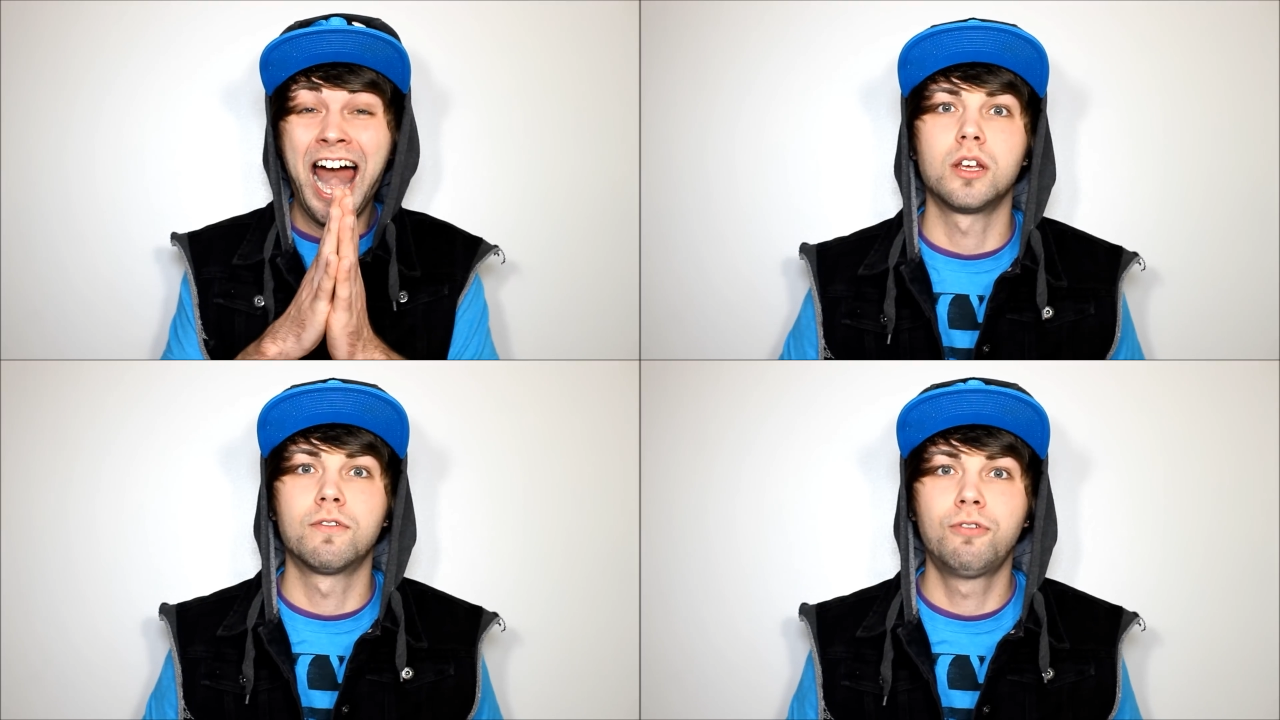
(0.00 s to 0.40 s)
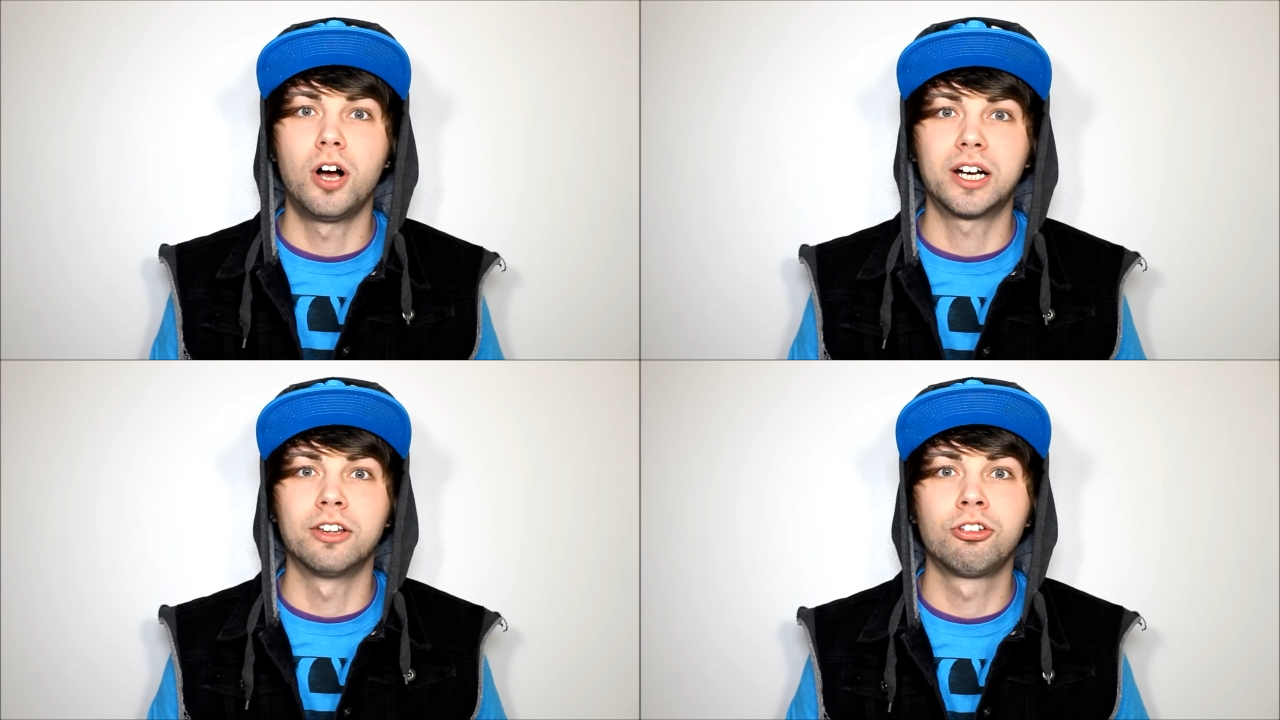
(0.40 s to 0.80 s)
You
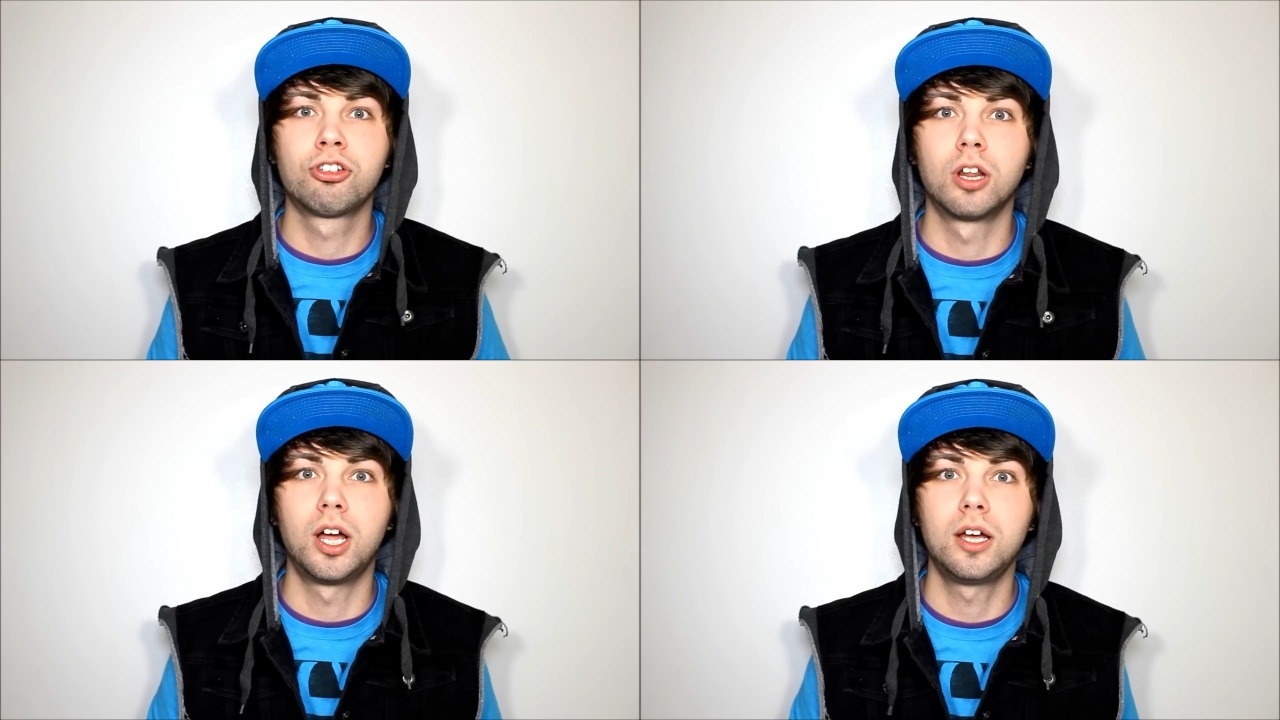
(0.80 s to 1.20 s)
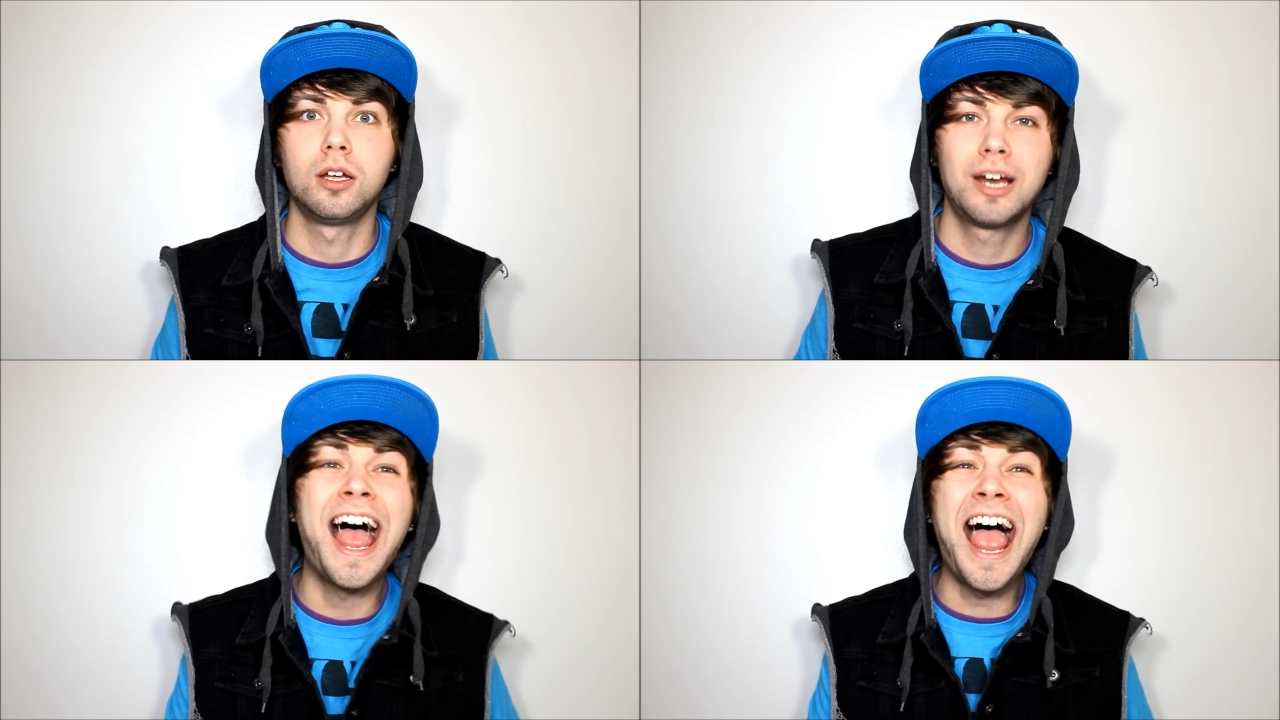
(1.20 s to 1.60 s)
fucking
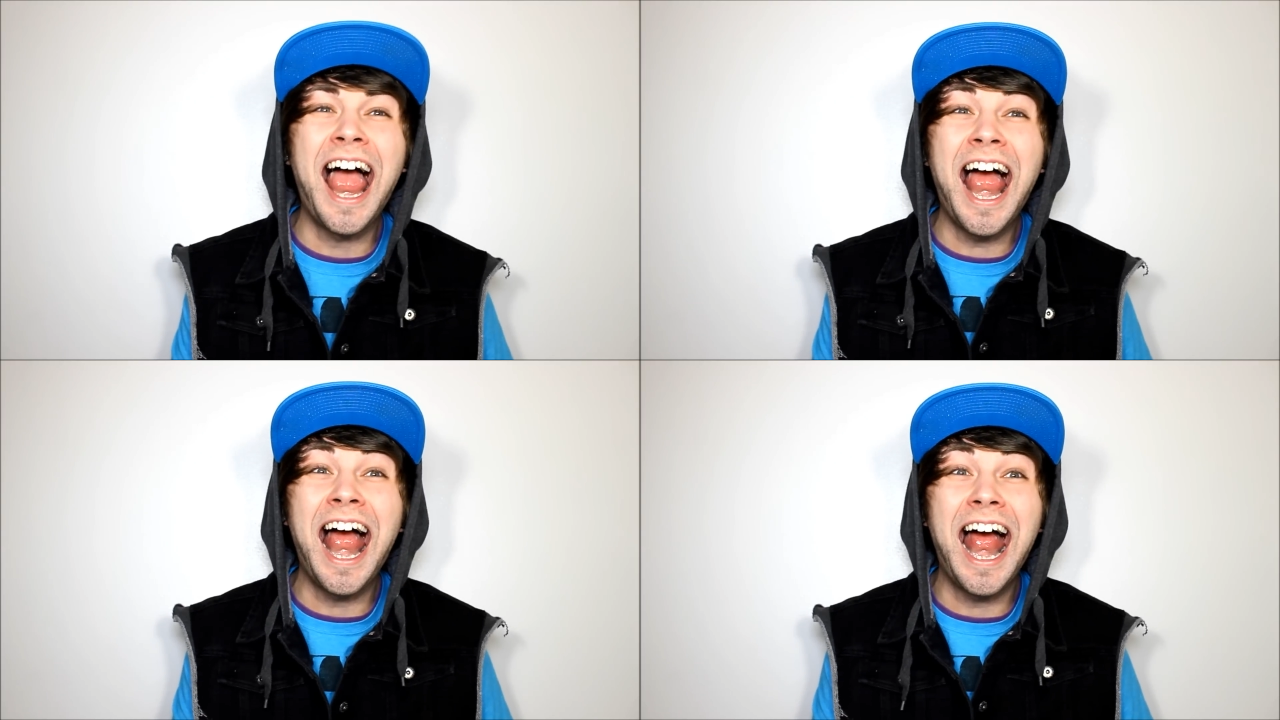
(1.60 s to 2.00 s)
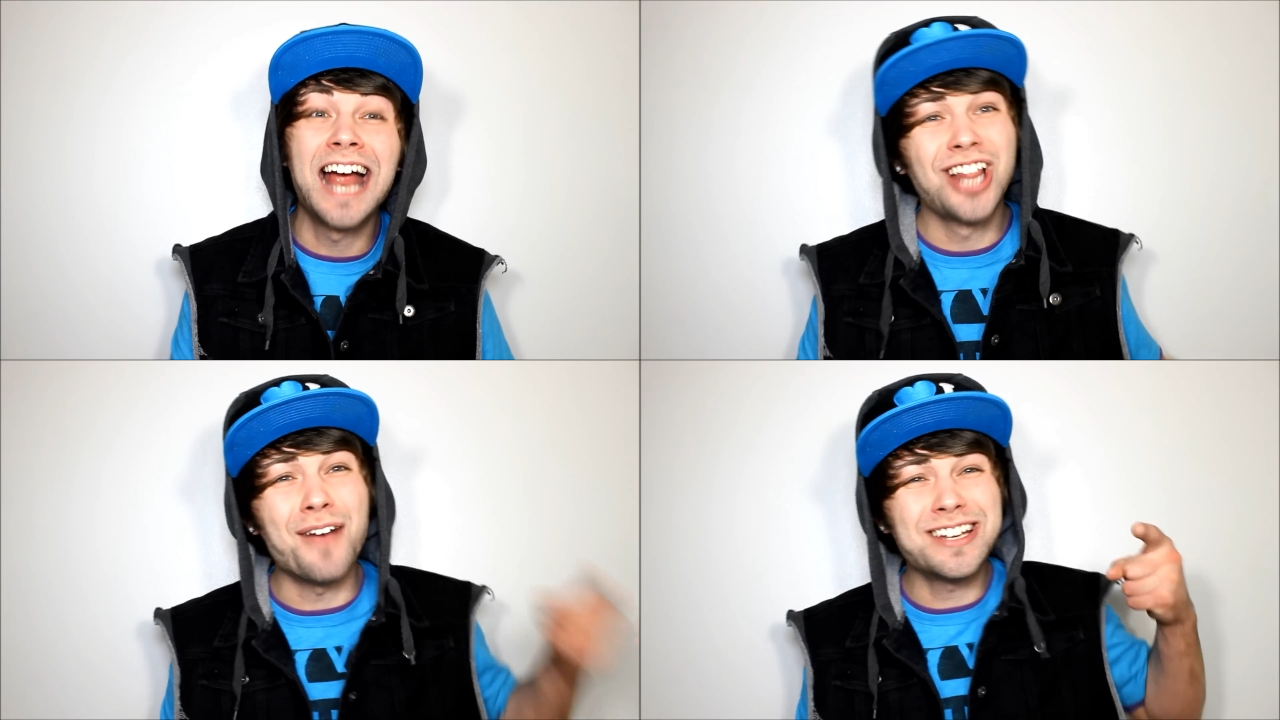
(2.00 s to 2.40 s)
slut.
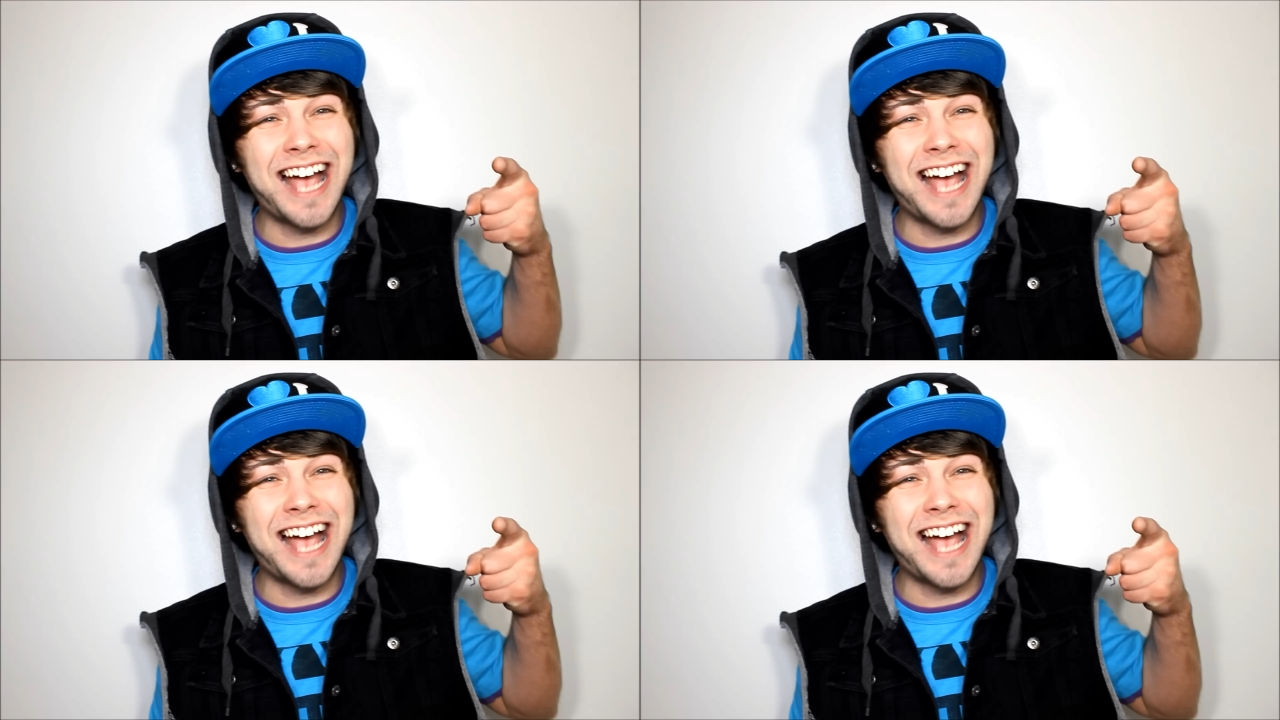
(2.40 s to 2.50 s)
Love